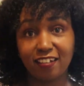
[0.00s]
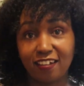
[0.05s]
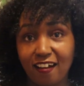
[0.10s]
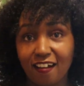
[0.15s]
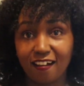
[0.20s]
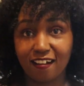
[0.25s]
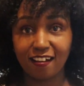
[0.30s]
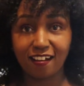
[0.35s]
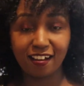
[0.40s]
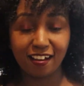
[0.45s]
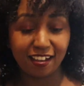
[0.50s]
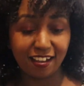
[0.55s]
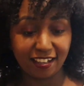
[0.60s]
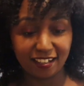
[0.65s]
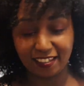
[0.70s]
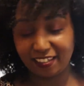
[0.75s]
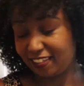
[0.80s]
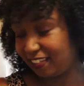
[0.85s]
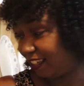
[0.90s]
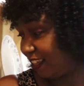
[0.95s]
guys.
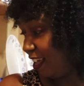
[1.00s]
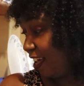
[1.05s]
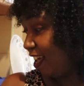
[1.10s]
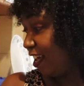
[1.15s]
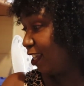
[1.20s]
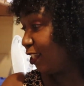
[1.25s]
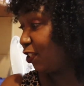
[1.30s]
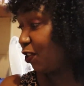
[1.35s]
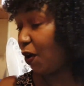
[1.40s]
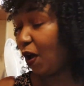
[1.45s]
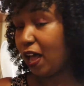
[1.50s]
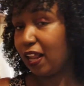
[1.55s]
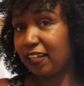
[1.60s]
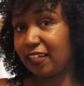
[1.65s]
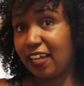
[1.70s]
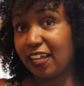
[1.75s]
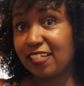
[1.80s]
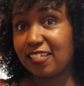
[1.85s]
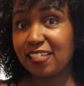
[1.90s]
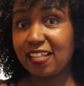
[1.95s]
So
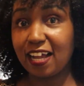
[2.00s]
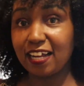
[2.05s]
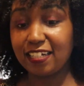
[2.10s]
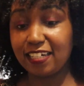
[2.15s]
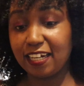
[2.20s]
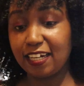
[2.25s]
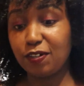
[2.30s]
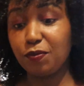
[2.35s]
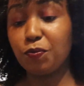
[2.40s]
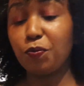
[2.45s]
I'll get started